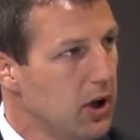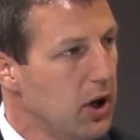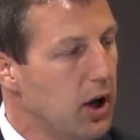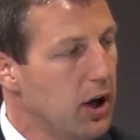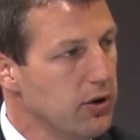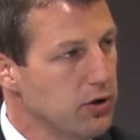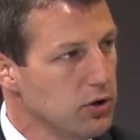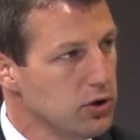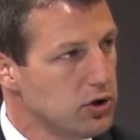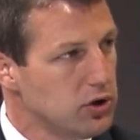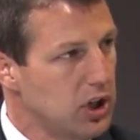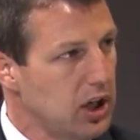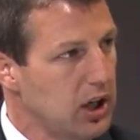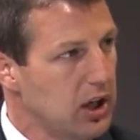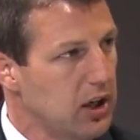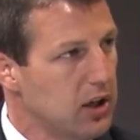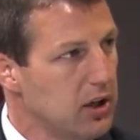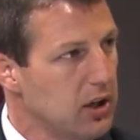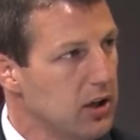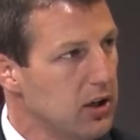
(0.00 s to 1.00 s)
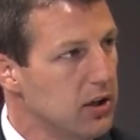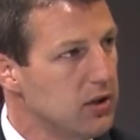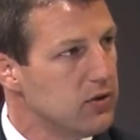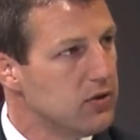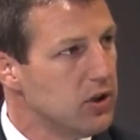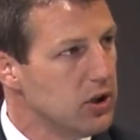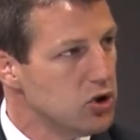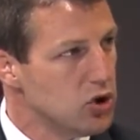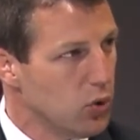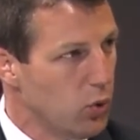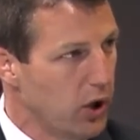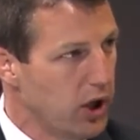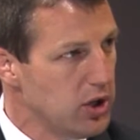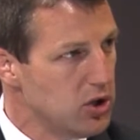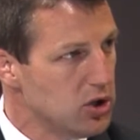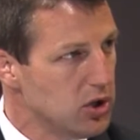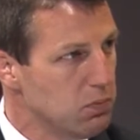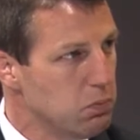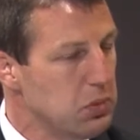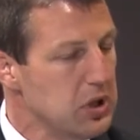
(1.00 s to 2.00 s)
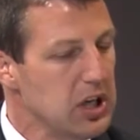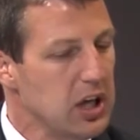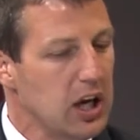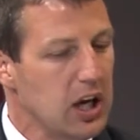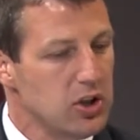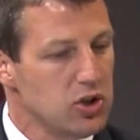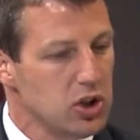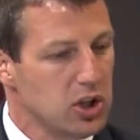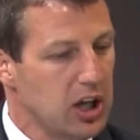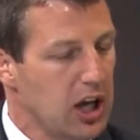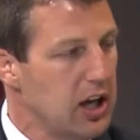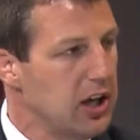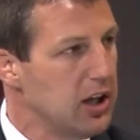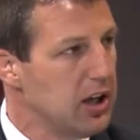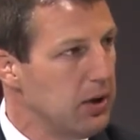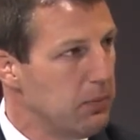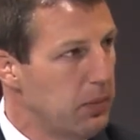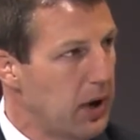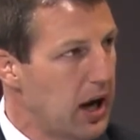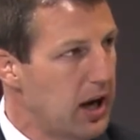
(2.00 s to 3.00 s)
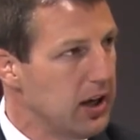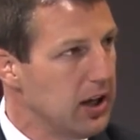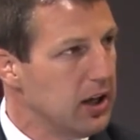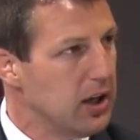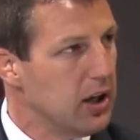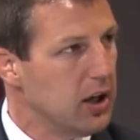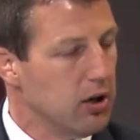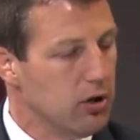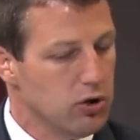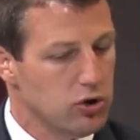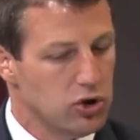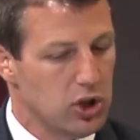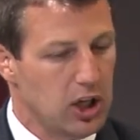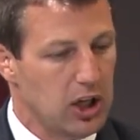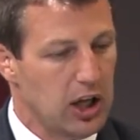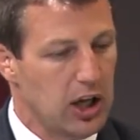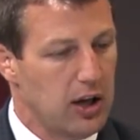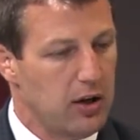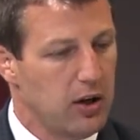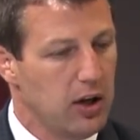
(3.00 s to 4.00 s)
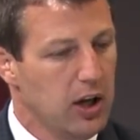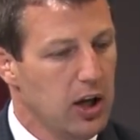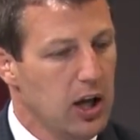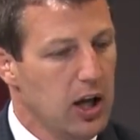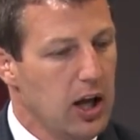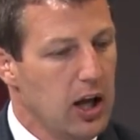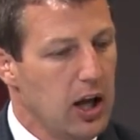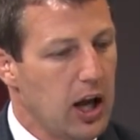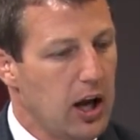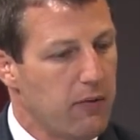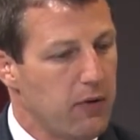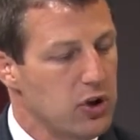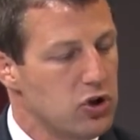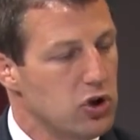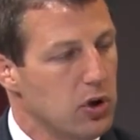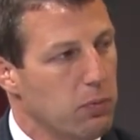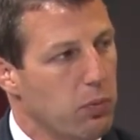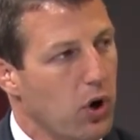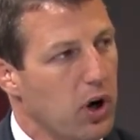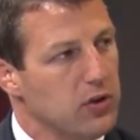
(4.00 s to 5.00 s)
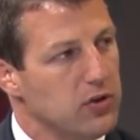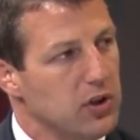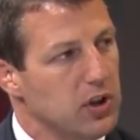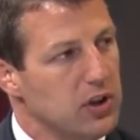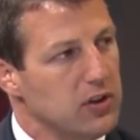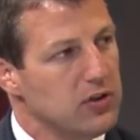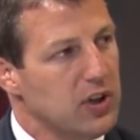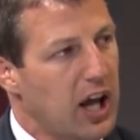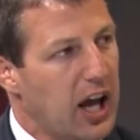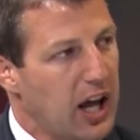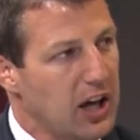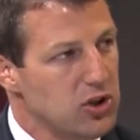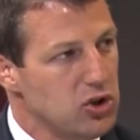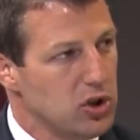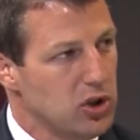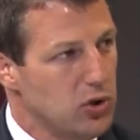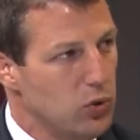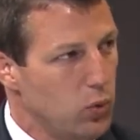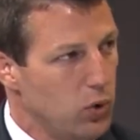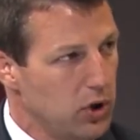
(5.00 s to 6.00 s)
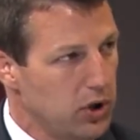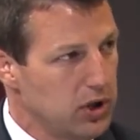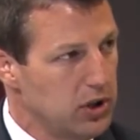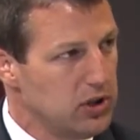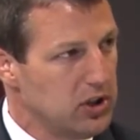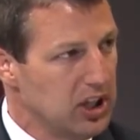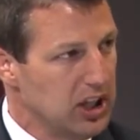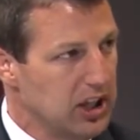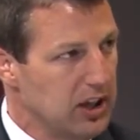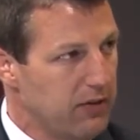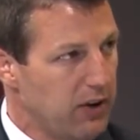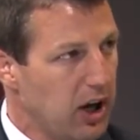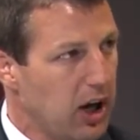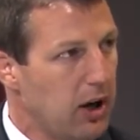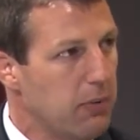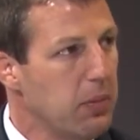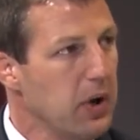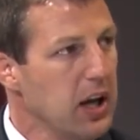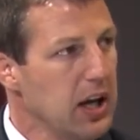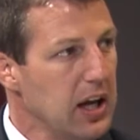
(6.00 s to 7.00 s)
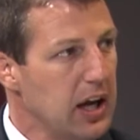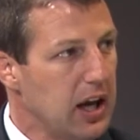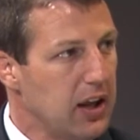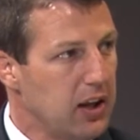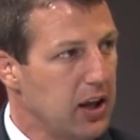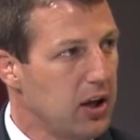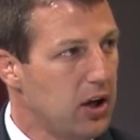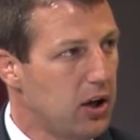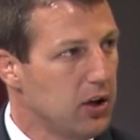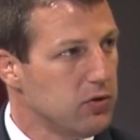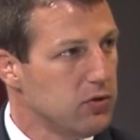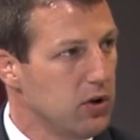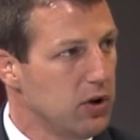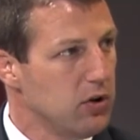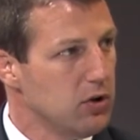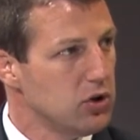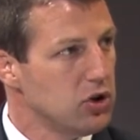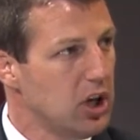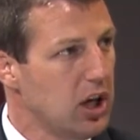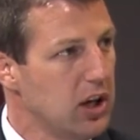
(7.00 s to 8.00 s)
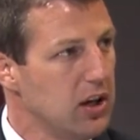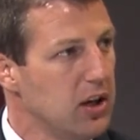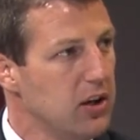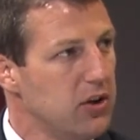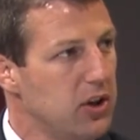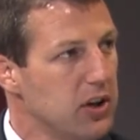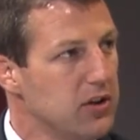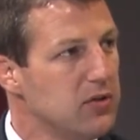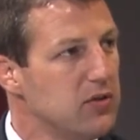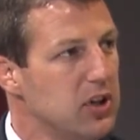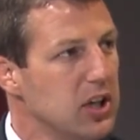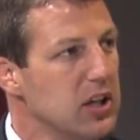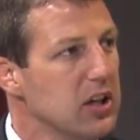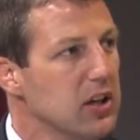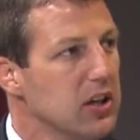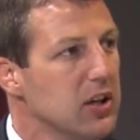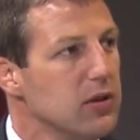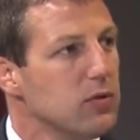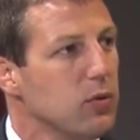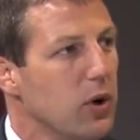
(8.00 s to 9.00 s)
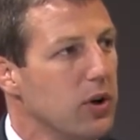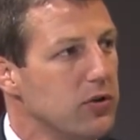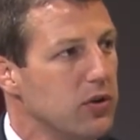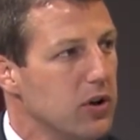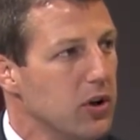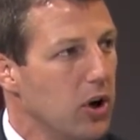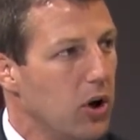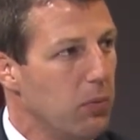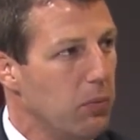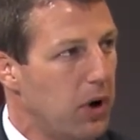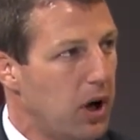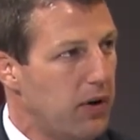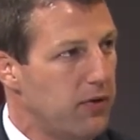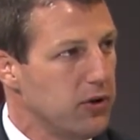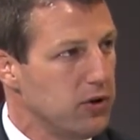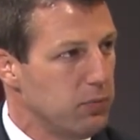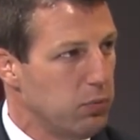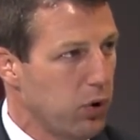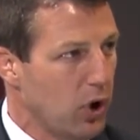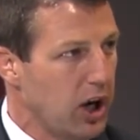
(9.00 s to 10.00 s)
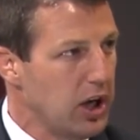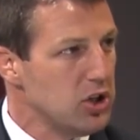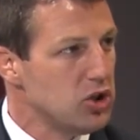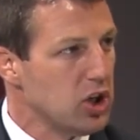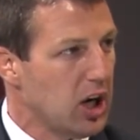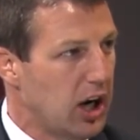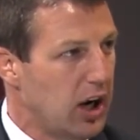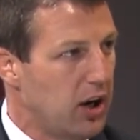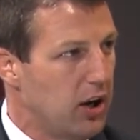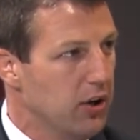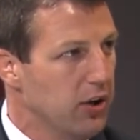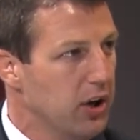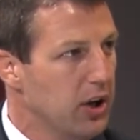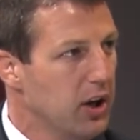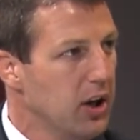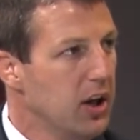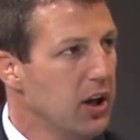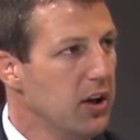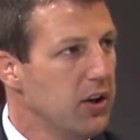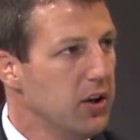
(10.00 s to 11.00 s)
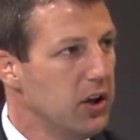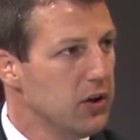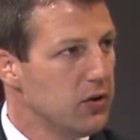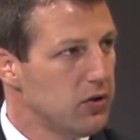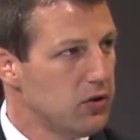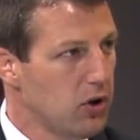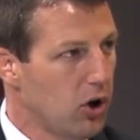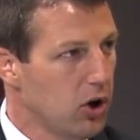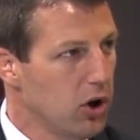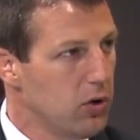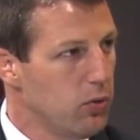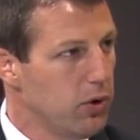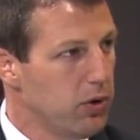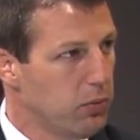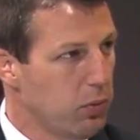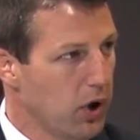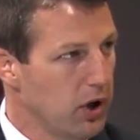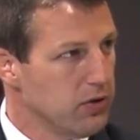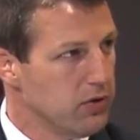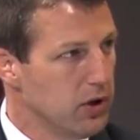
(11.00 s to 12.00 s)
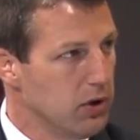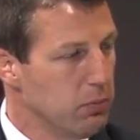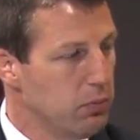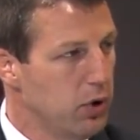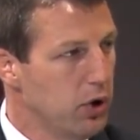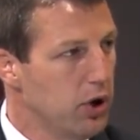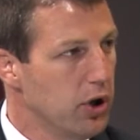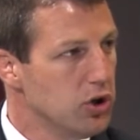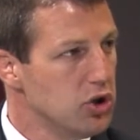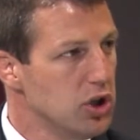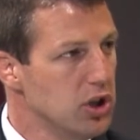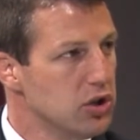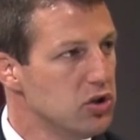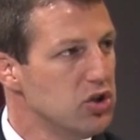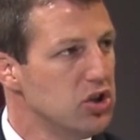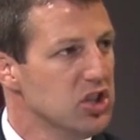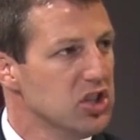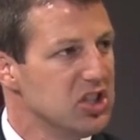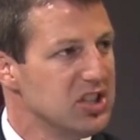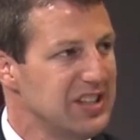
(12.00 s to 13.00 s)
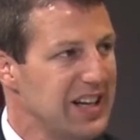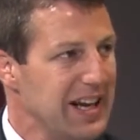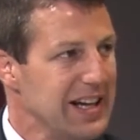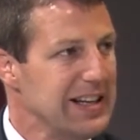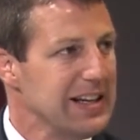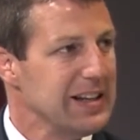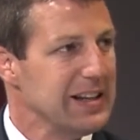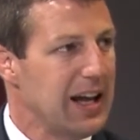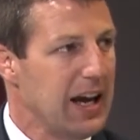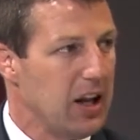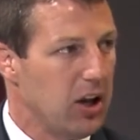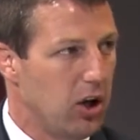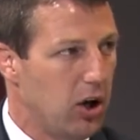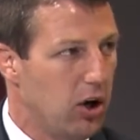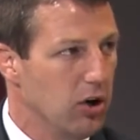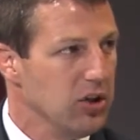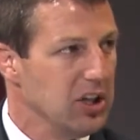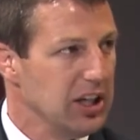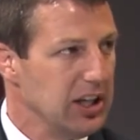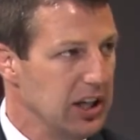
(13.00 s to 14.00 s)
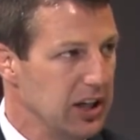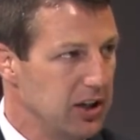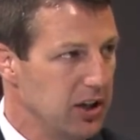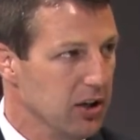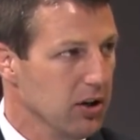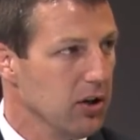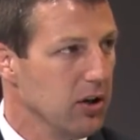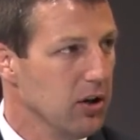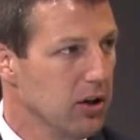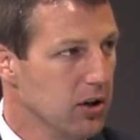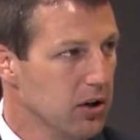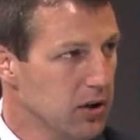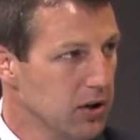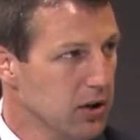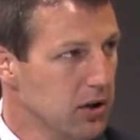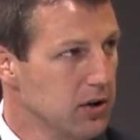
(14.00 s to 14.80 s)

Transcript: understand the situation, be educated about it, and understand how how much the president is actually willing to give up, and then also understand that this didn't this wasn't Obama's brainchild. This started with President Bush. It's just taken that long to get here. Yeah.